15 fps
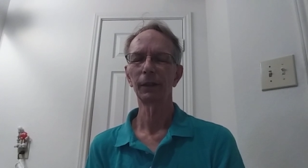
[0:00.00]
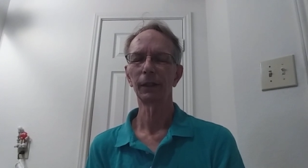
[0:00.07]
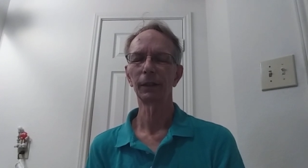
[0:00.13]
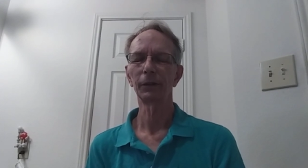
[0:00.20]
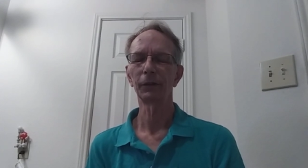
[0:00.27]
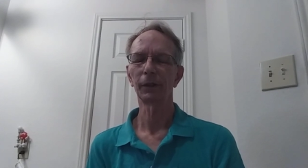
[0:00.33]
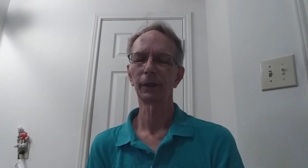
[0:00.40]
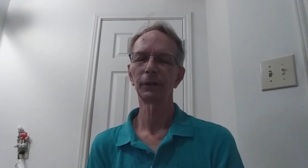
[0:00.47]
and
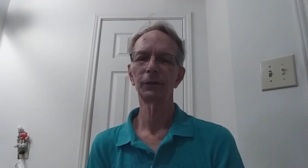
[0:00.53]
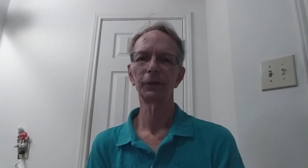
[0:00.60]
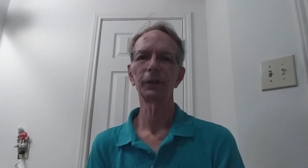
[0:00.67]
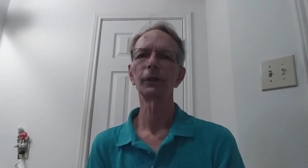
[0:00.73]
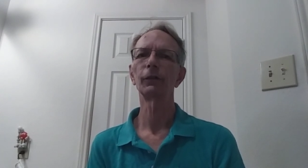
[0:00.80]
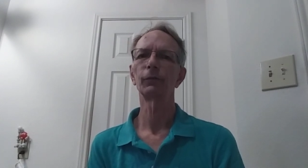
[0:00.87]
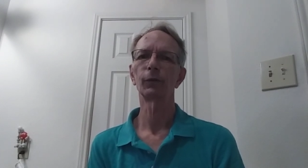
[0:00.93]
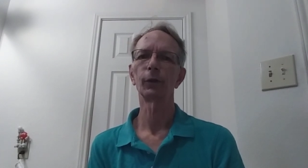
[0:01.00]
it's on
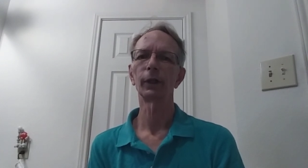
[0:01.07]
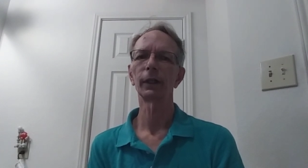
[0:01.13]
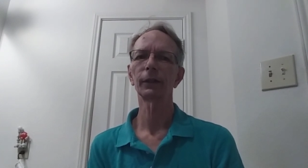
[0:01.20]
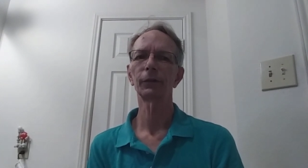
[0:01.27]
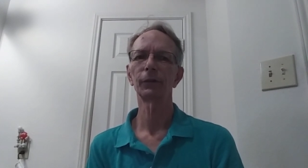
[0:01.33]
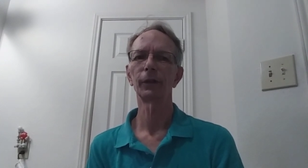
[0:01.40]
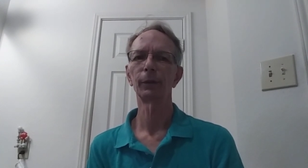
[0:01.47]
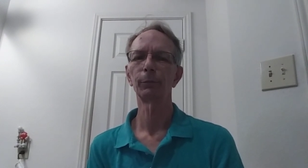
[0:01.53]
sale for
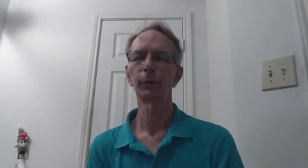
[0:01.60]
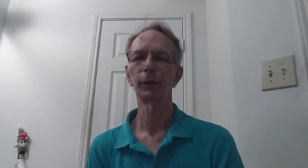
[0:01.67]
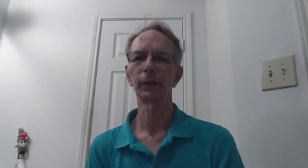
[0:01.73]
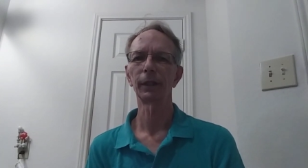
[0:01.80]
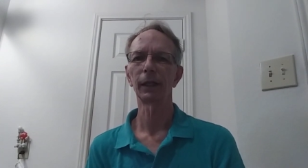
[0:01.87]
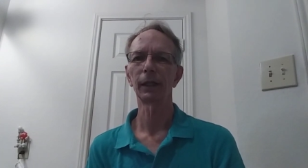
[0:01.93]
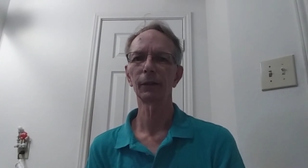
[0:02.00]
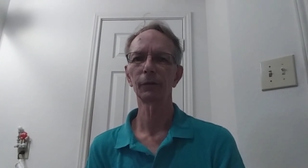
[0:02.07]
X number of
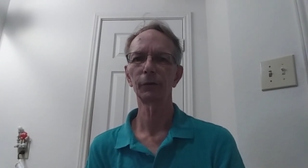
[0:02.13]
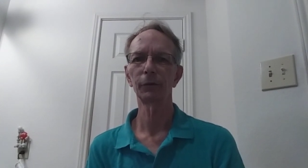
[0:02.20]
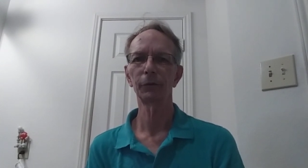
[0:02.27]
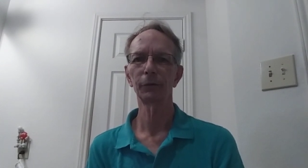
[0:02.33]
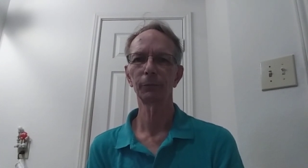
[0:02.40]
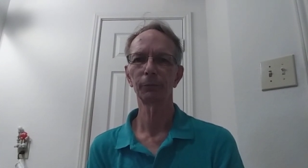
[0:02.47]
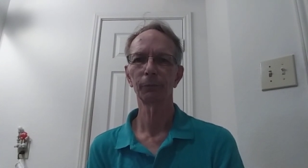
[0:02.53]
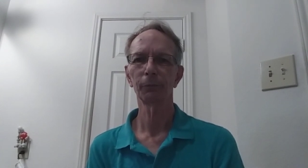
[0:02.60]
dollars,